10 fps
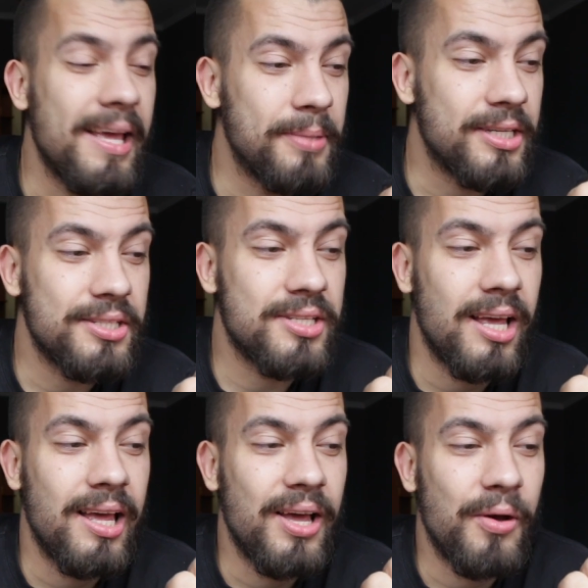because
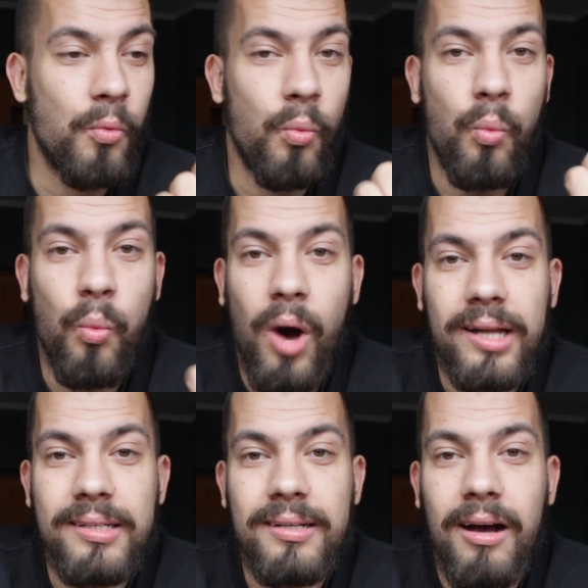
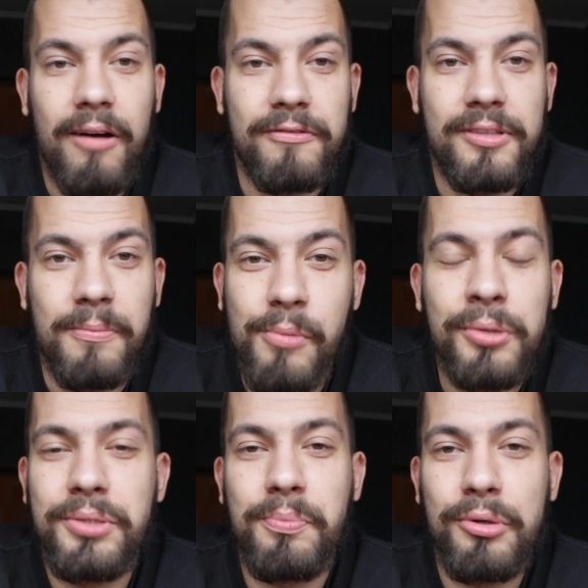one of the
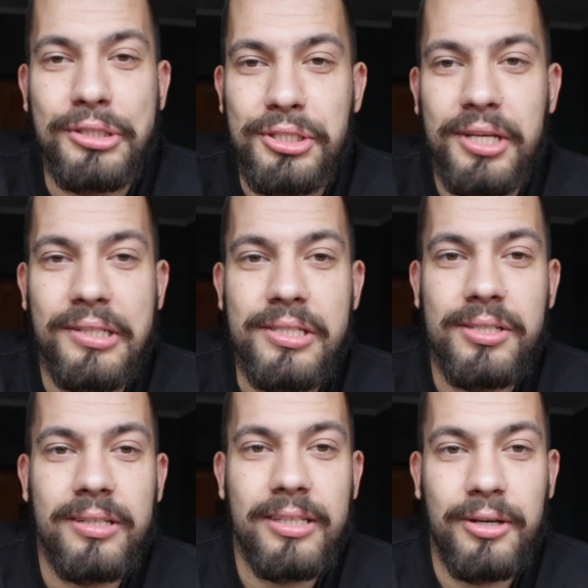most important
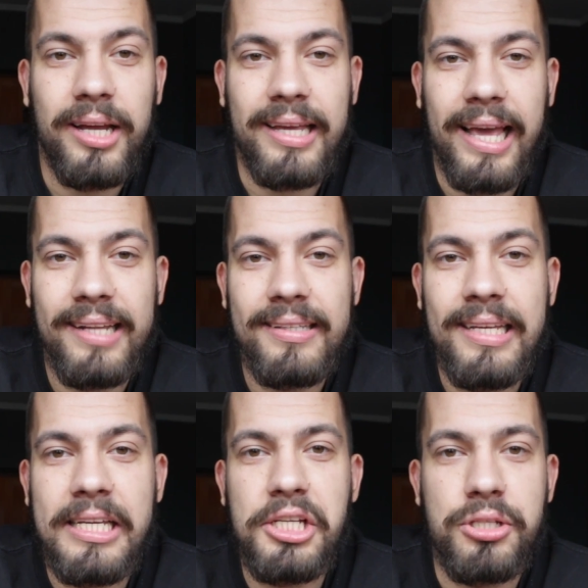skills you gotta get
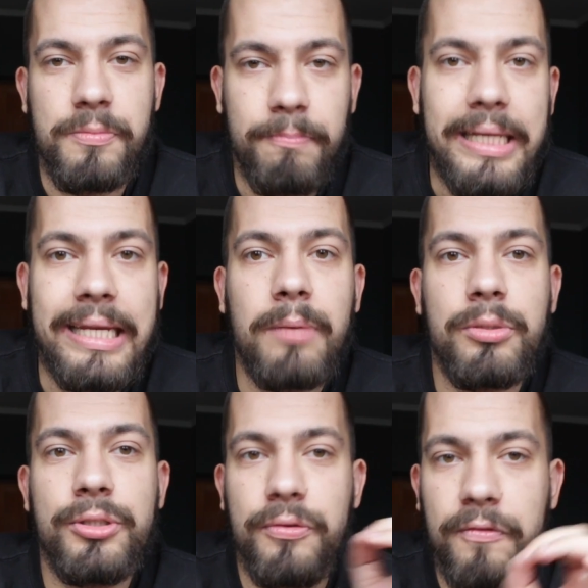is being
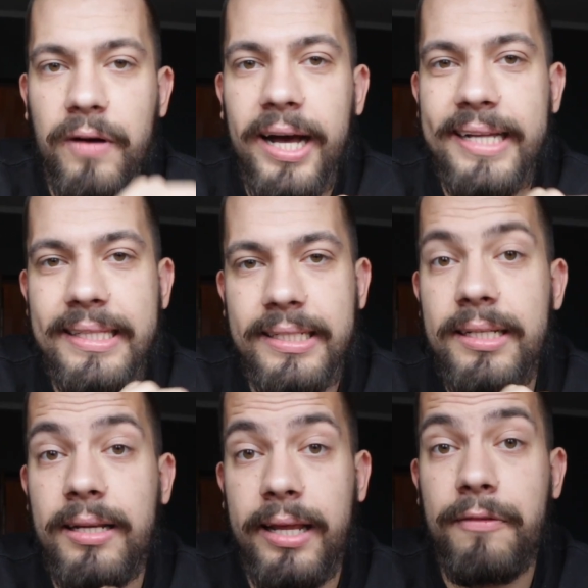able to find the
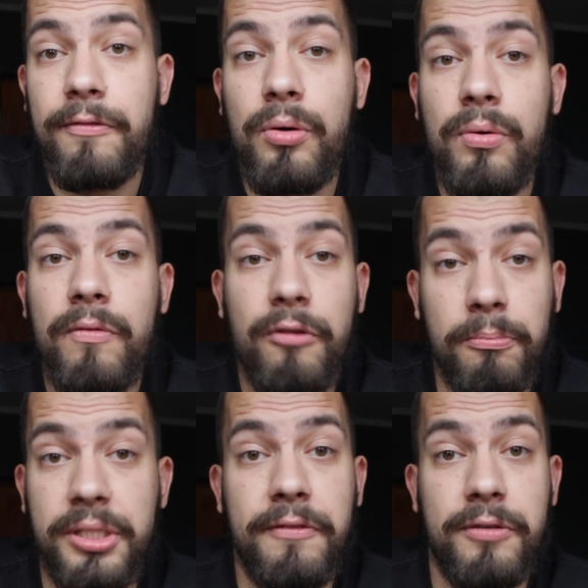needed info
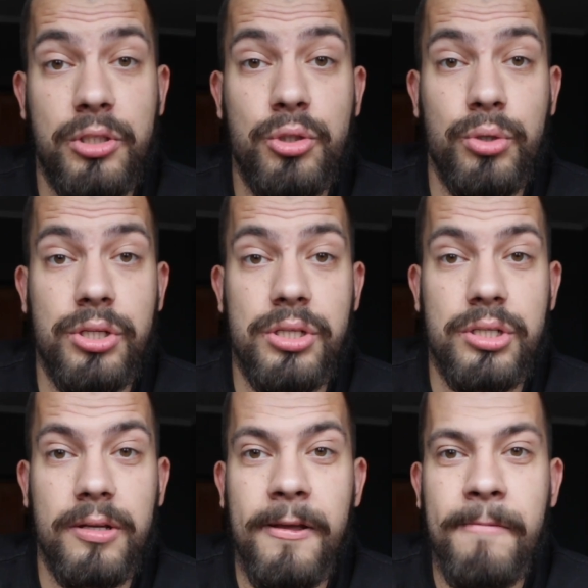from different sources.